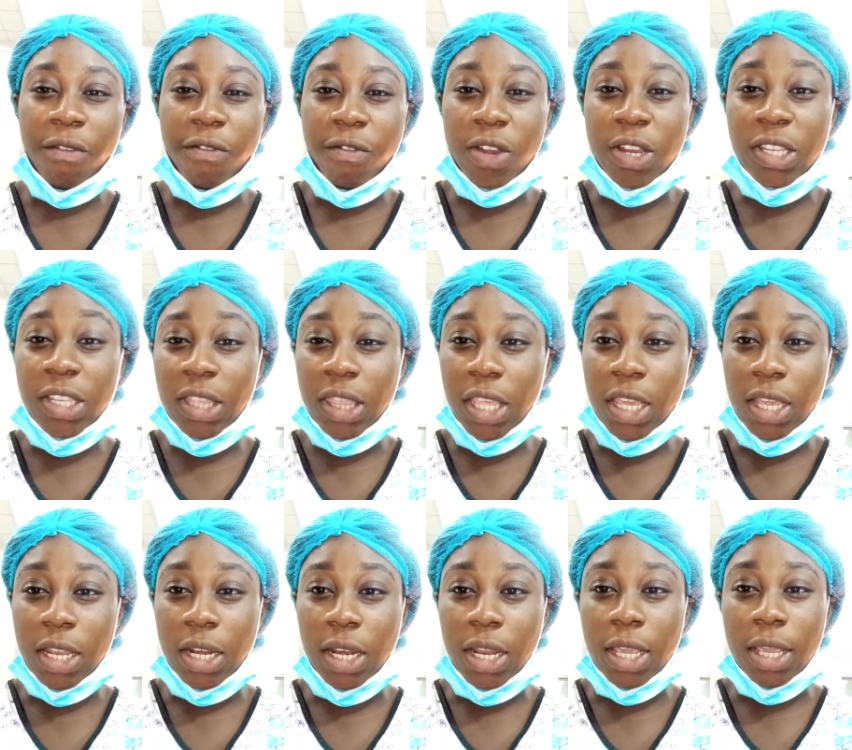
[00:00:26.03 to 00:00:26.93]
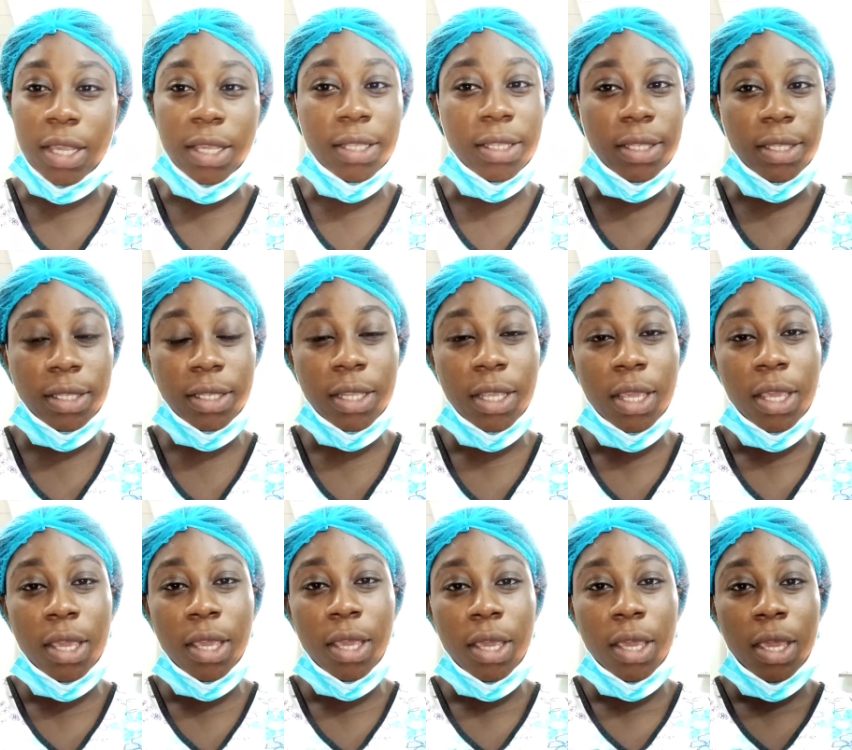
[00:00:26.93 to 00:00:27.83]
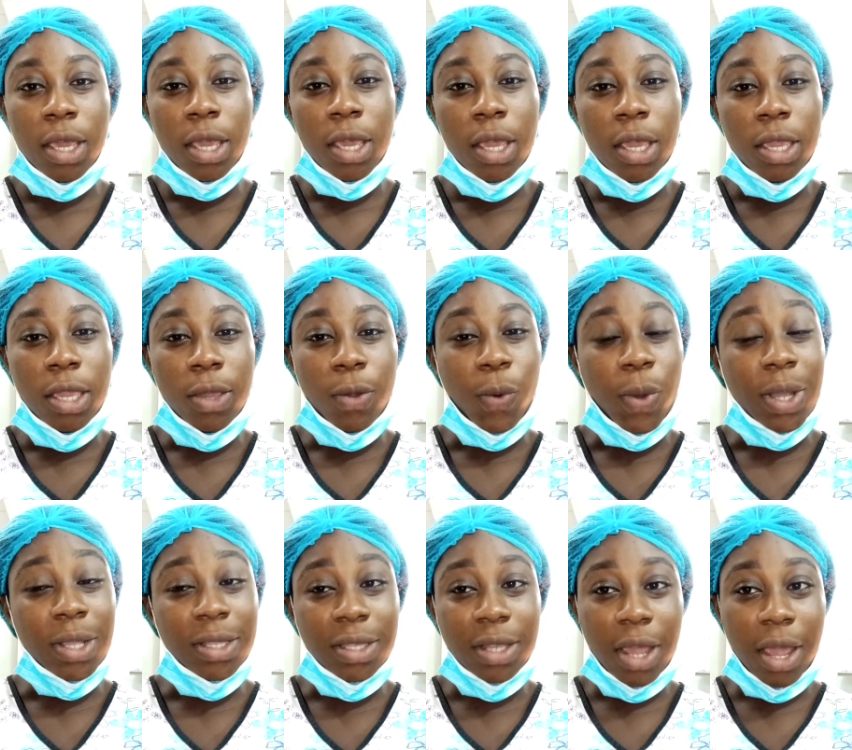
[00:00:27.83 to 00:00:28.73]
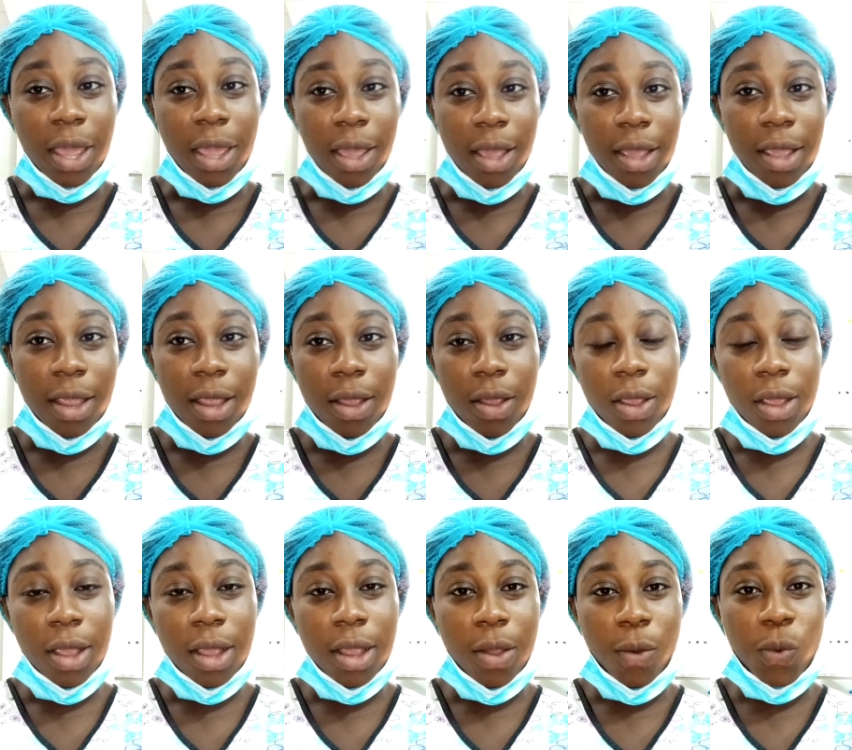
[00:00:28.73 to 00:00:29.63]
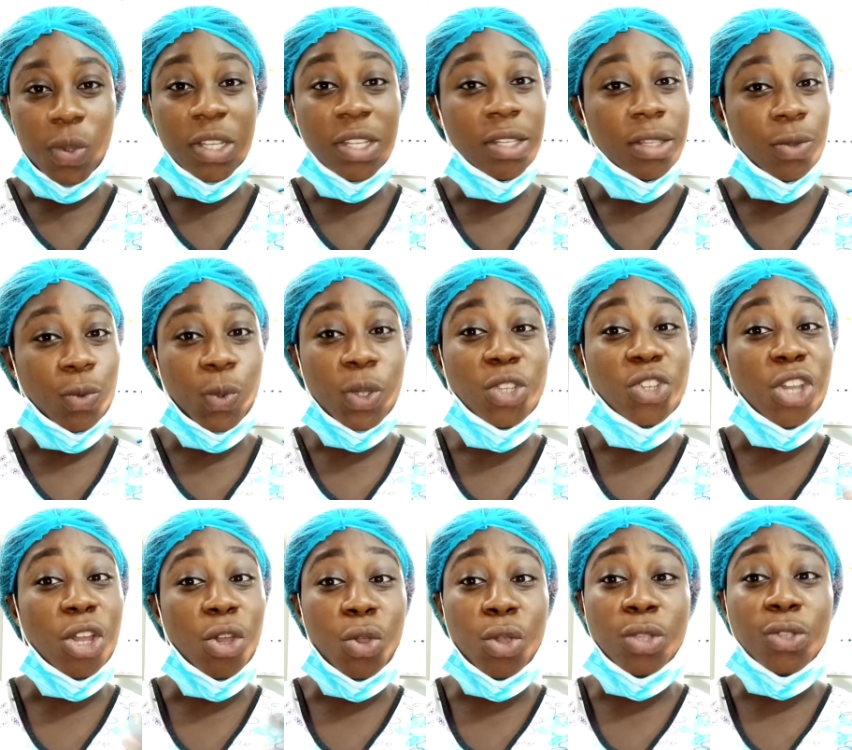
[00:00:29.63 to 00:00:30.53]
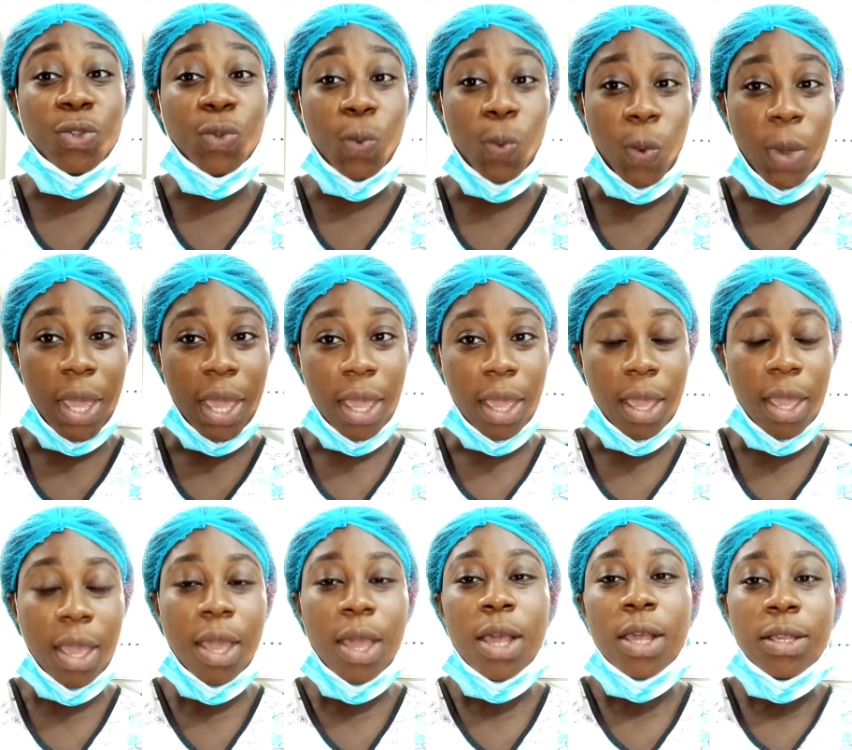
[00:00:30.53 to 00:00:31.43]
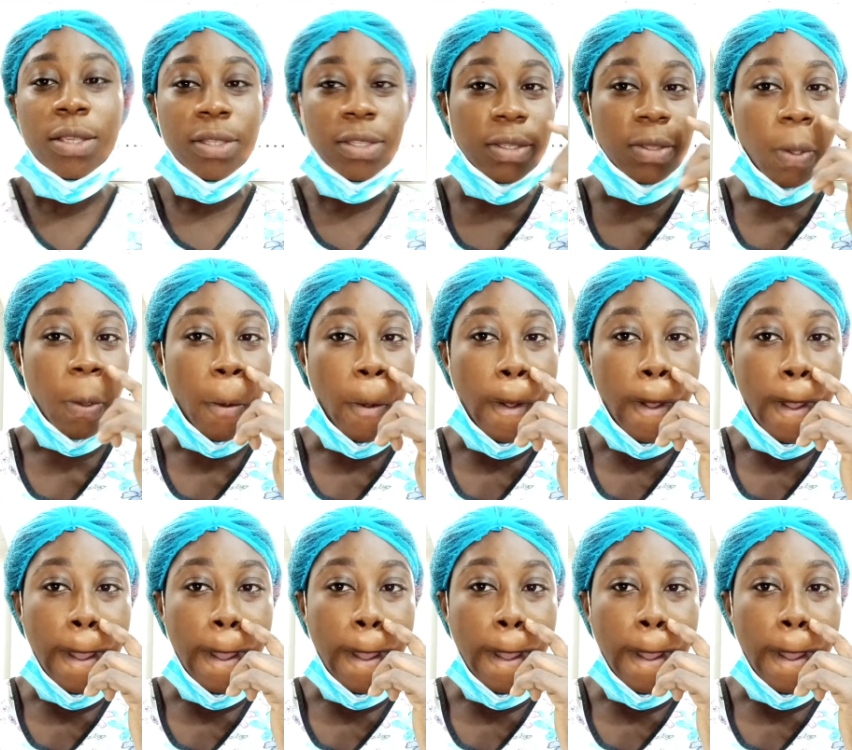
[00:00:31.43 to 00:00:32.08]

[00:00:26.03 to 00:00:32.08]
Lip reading: first thing is your attire, which is what you're going to wear. So